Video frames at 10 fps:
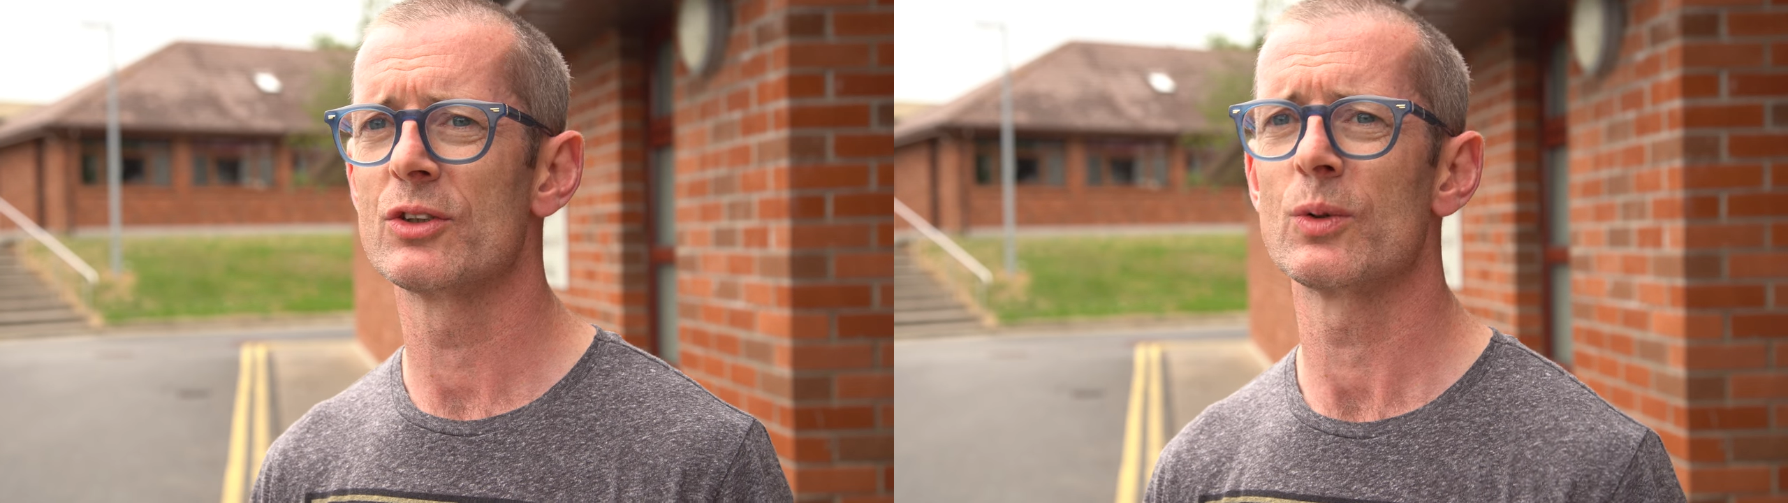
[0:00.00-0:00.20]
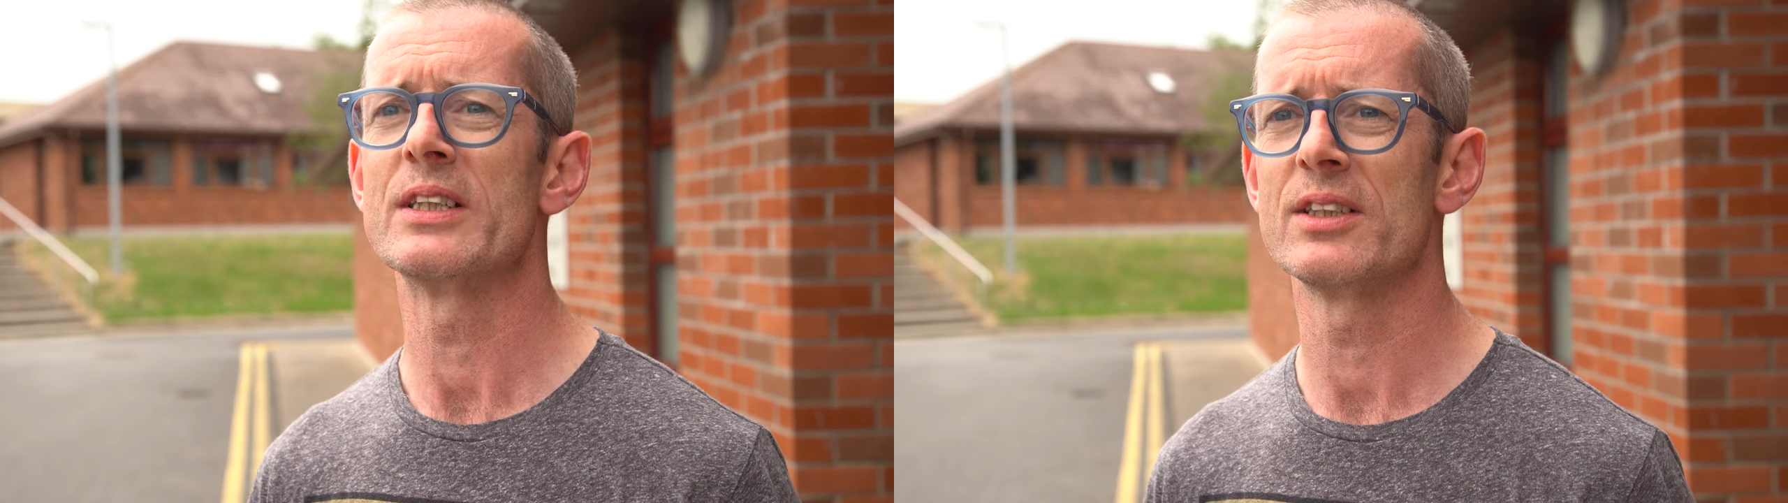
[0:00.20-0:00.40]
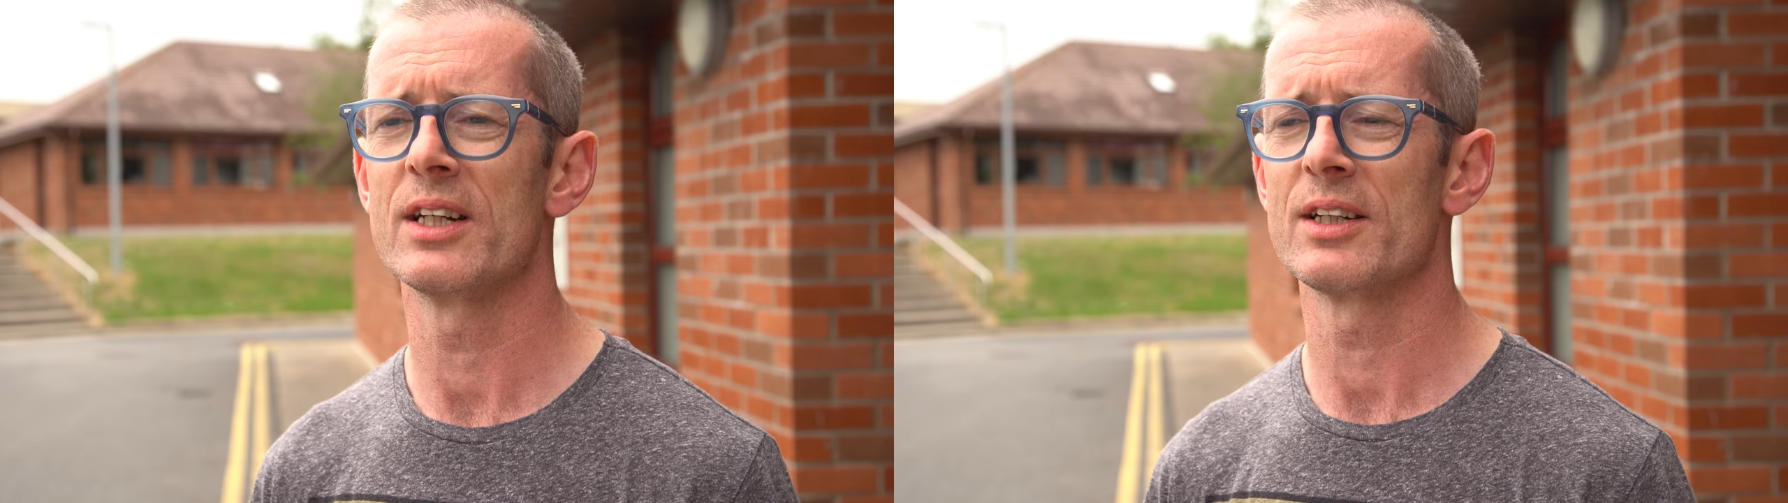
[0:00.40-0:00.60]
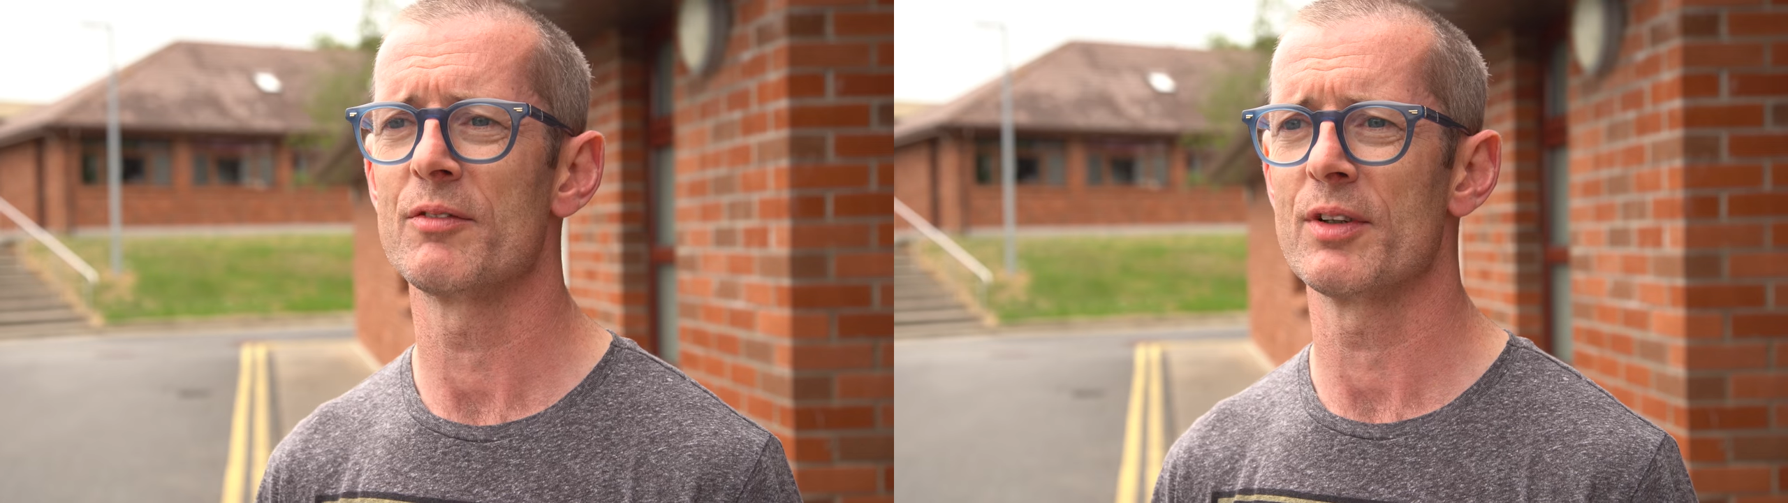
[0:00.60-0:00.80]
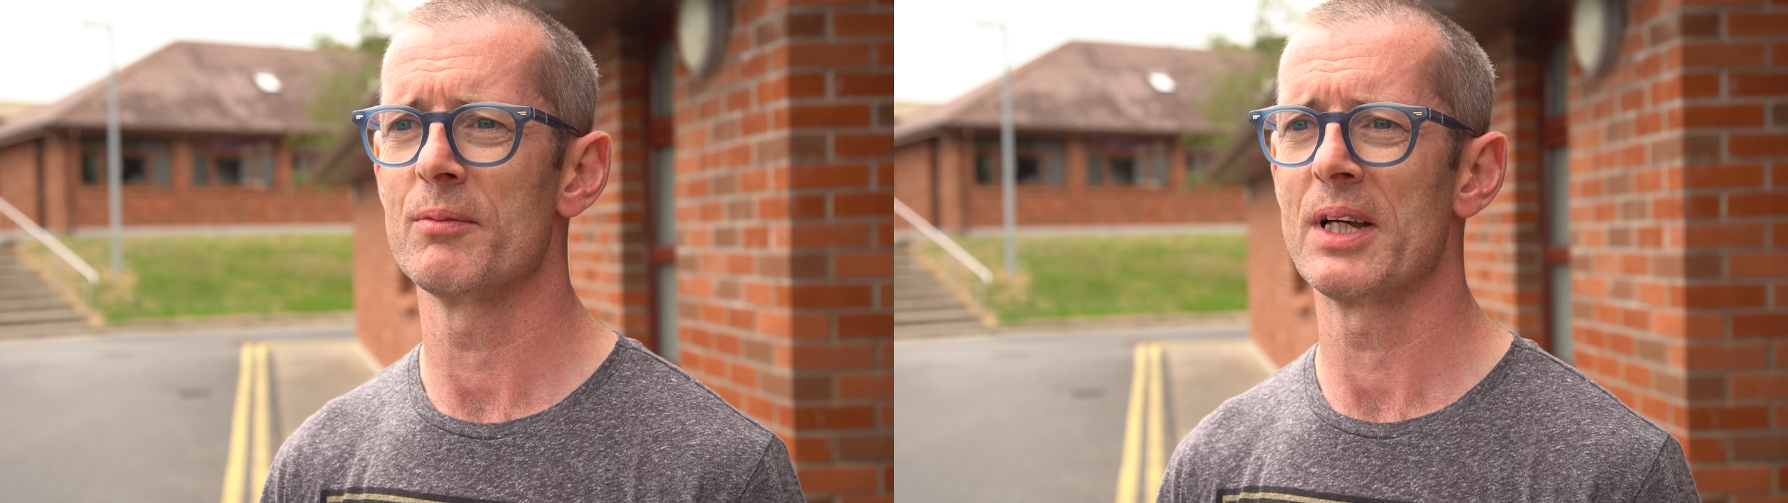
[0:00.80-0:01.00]
29
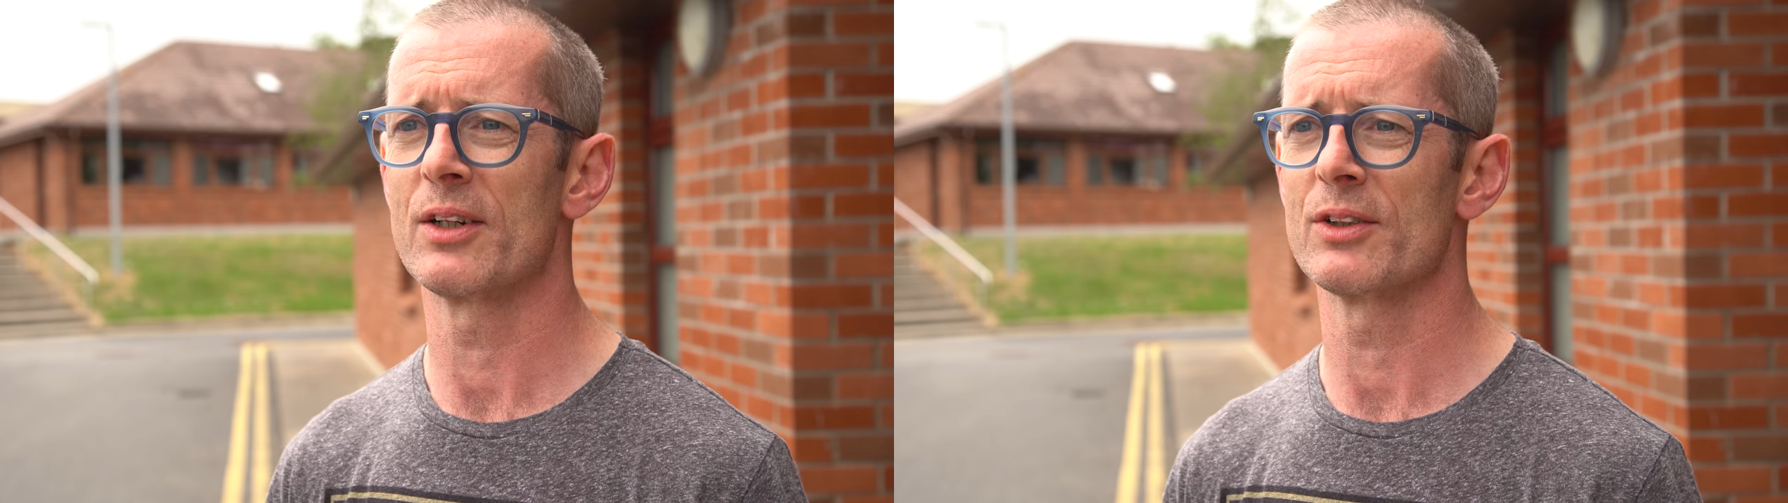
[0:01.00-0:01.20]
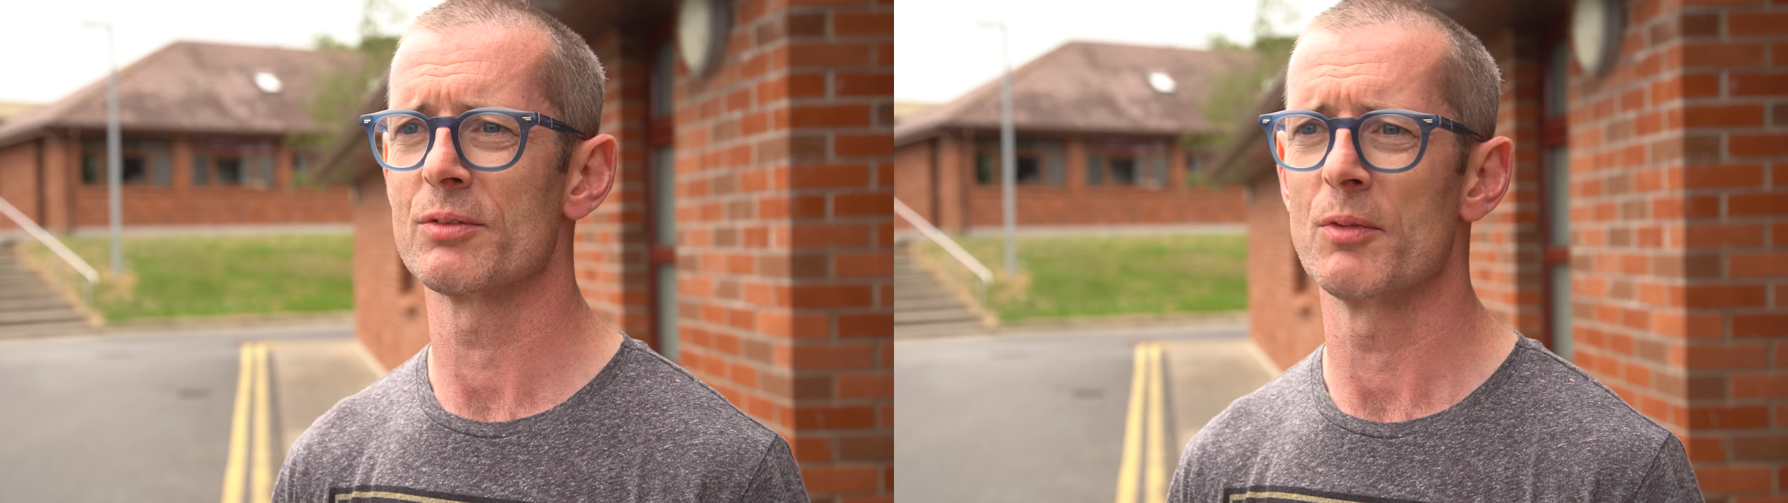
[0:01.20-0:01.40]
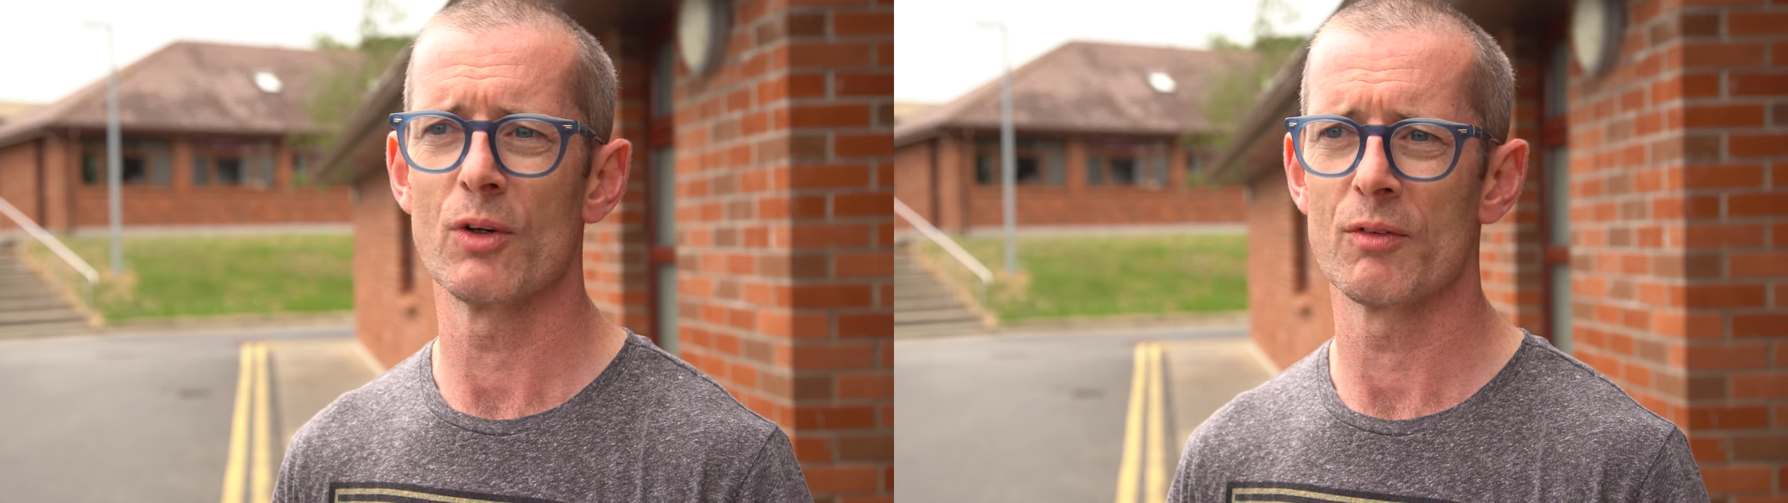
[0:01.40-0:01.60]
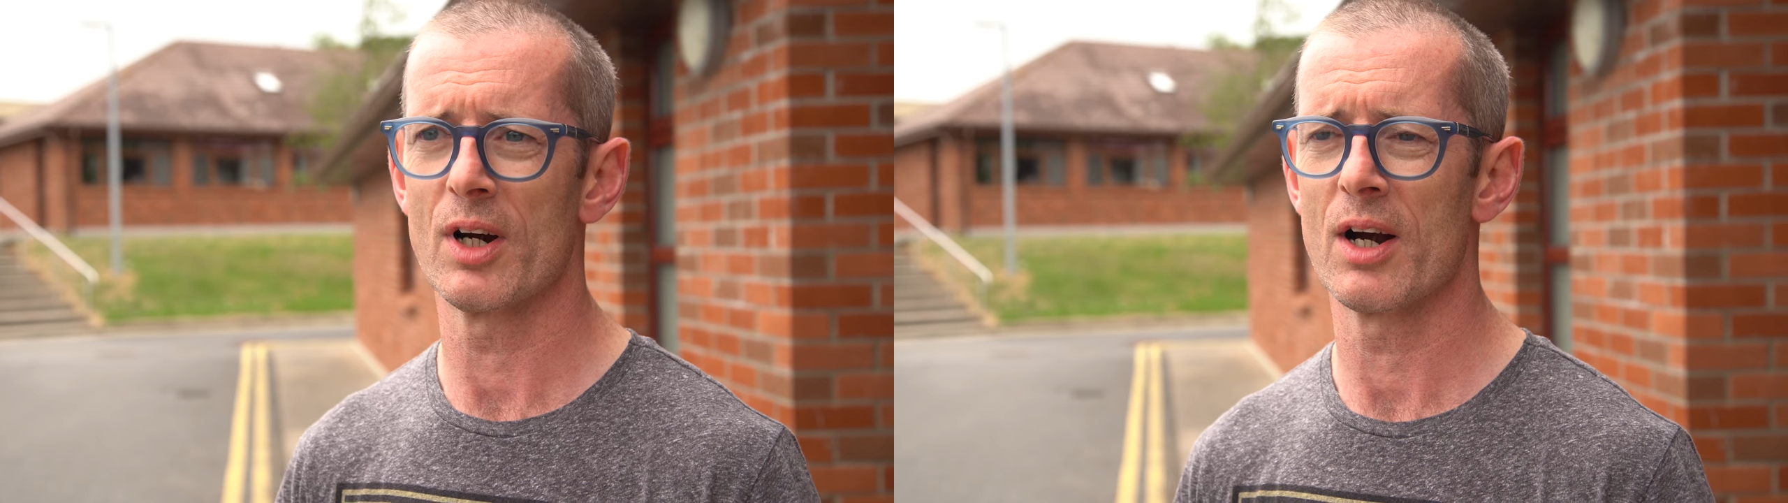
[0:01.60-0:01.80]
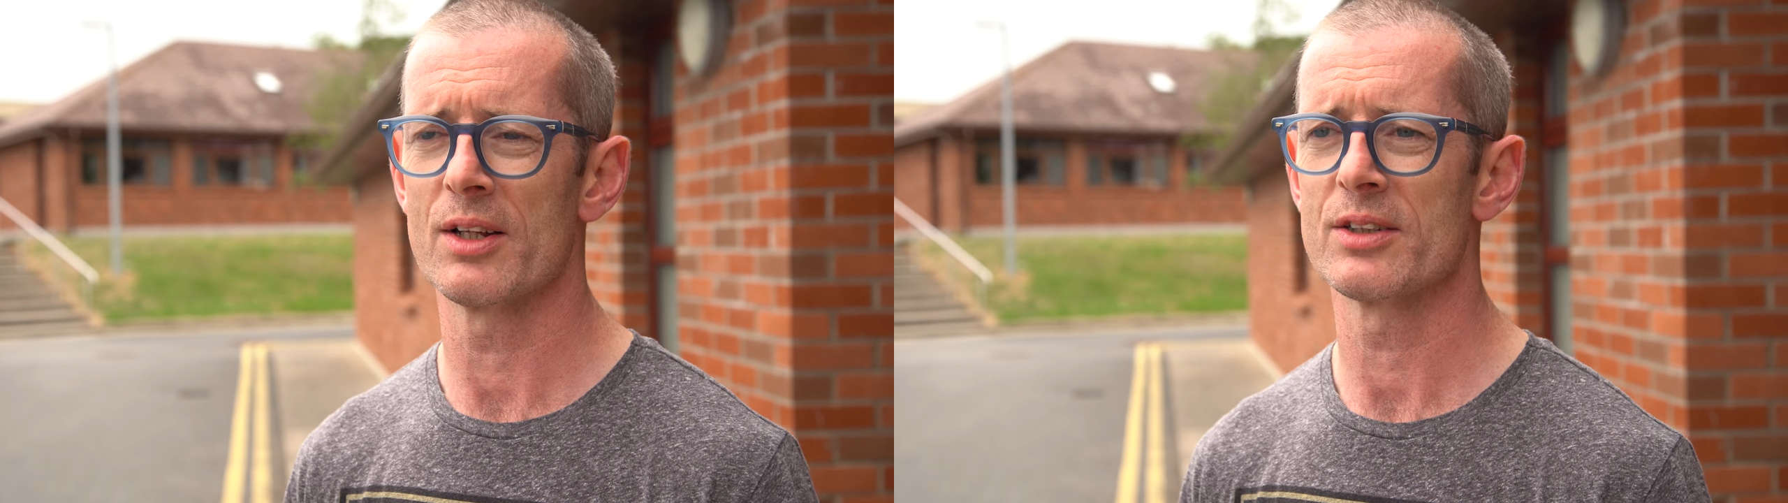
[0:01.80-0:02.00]
filmmakers from all
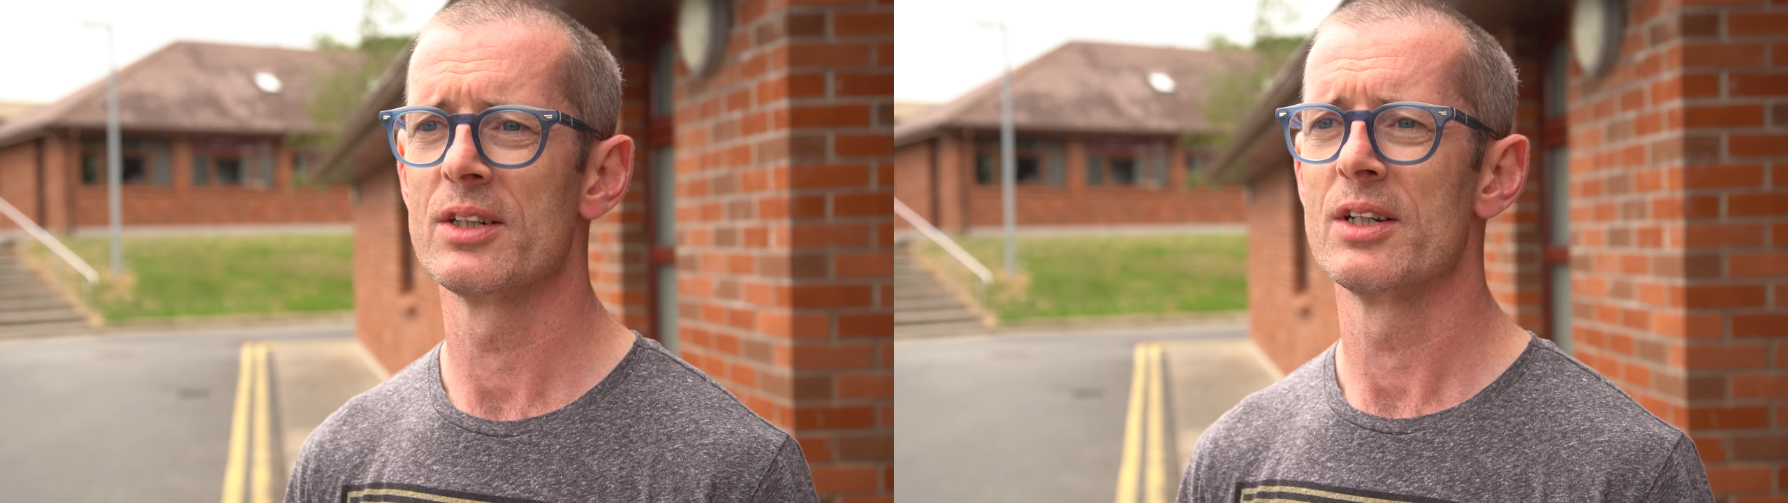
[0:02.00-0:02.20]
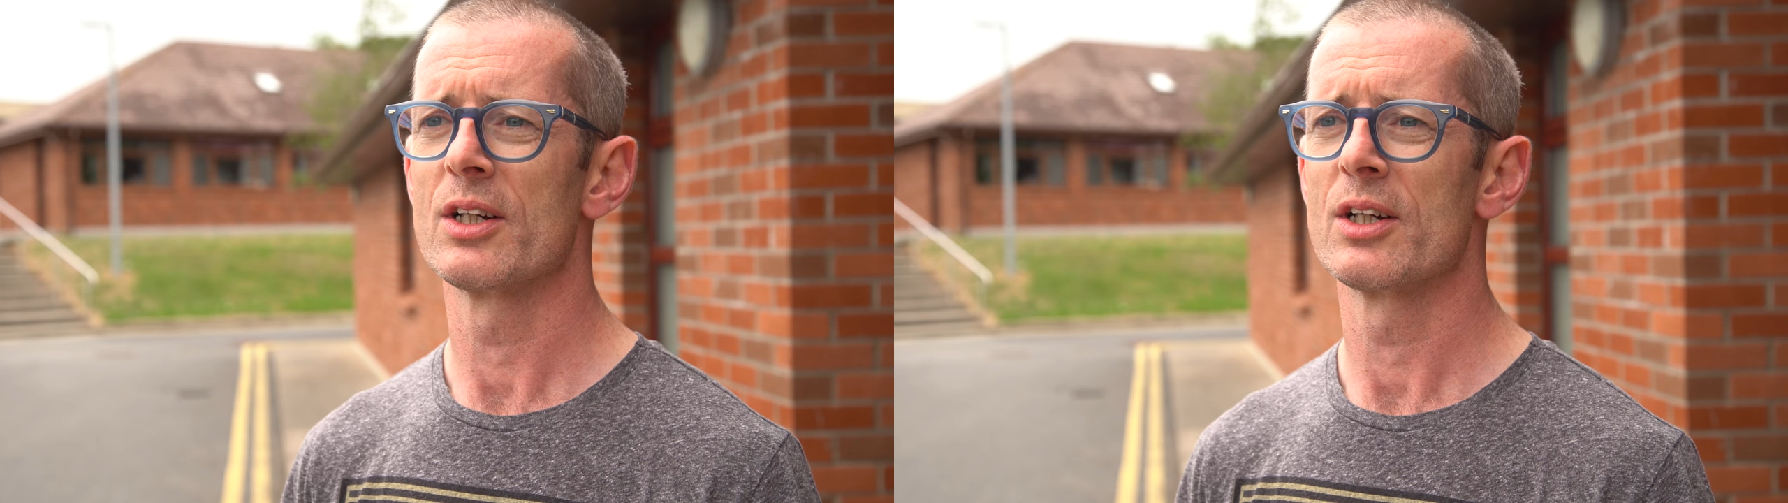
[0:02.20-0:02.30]
over Ireland